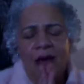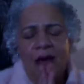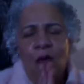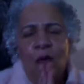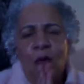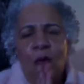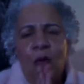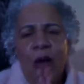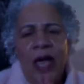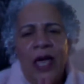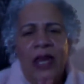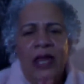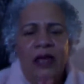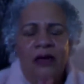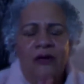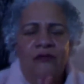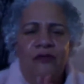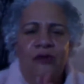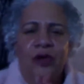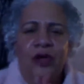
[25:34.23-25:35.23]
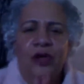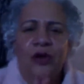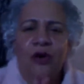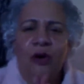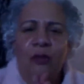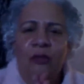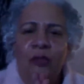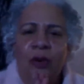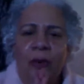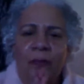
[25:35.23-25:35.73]
waiting for
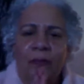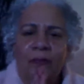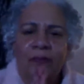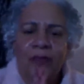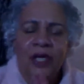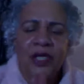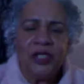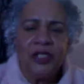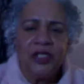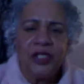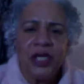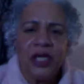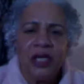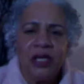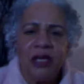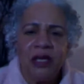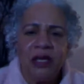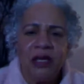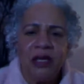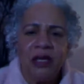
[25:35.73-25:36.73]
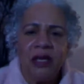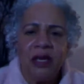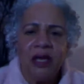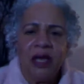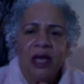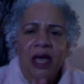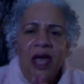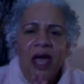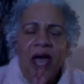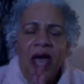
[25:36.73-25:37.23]
your permission
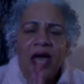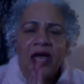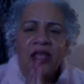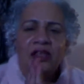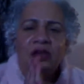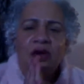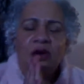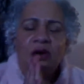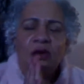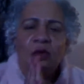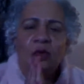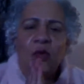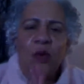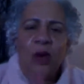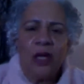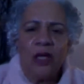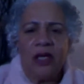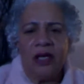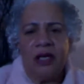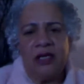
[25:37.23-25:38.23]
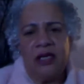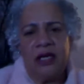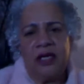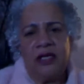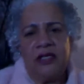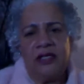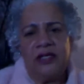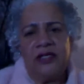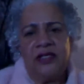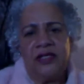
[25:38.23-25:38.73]
and your
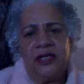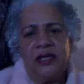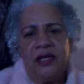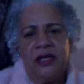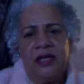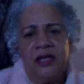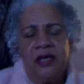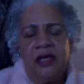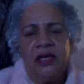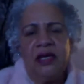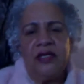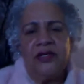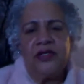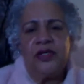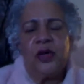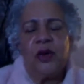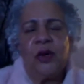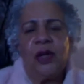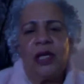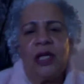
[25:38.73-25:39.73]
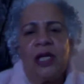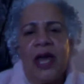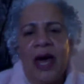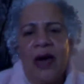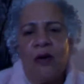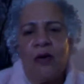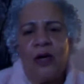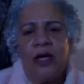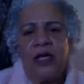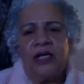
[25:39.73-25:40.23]
willingness to
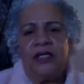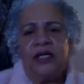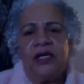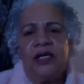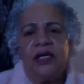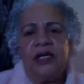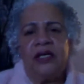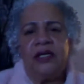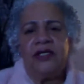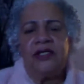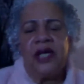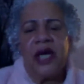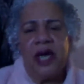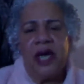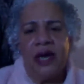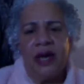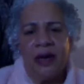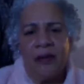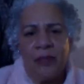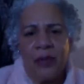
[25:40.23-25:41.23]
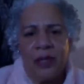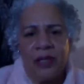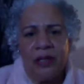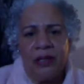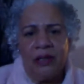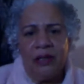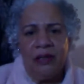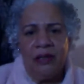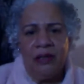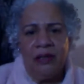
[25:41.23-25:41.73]
allow it to happen.
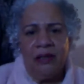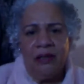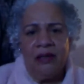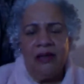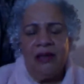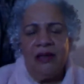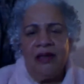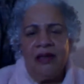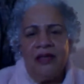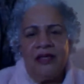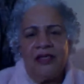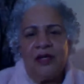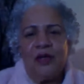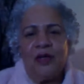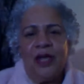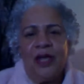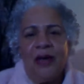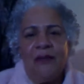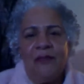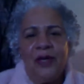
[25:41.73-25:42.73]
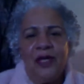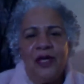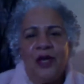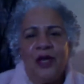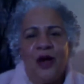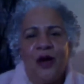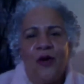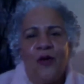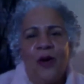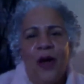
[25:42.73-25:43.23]
So let me
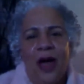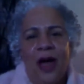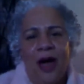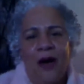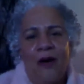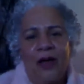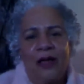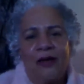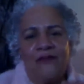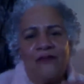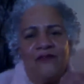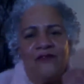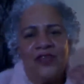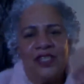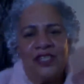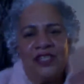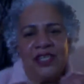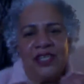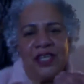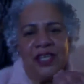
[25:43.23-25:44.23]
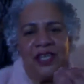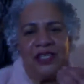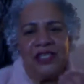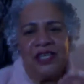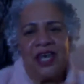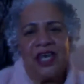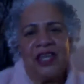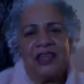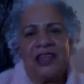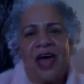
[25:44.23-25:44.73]
know how I can
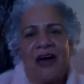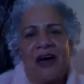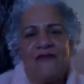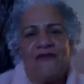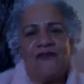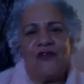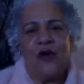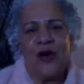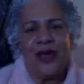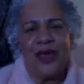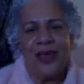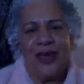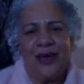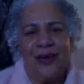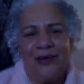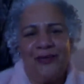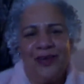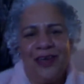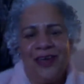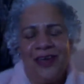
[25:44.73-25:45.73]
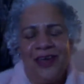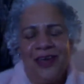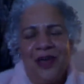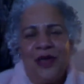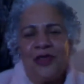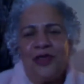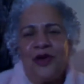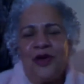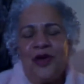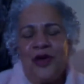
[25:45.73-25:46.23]
facilitate that for you
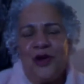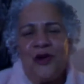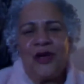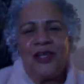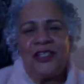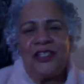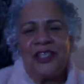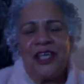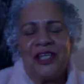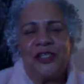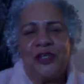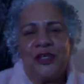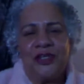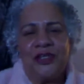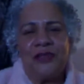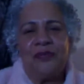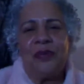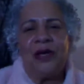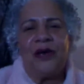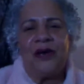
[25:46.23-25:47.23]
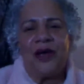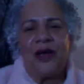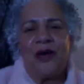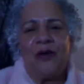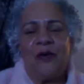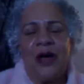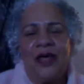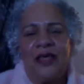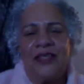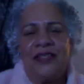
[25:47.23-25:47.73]
through your essential spirit
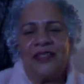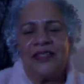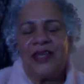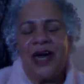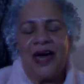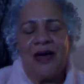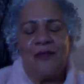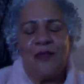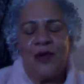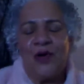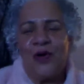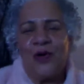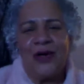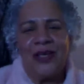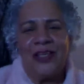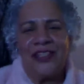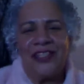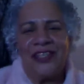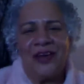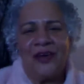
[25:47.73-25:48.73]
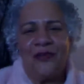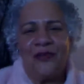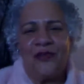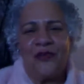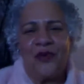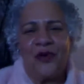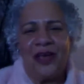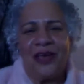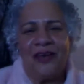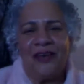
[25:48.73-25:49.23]
quest. I'm always here
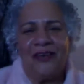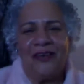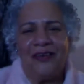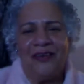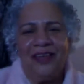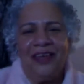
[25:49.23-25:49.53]
for you.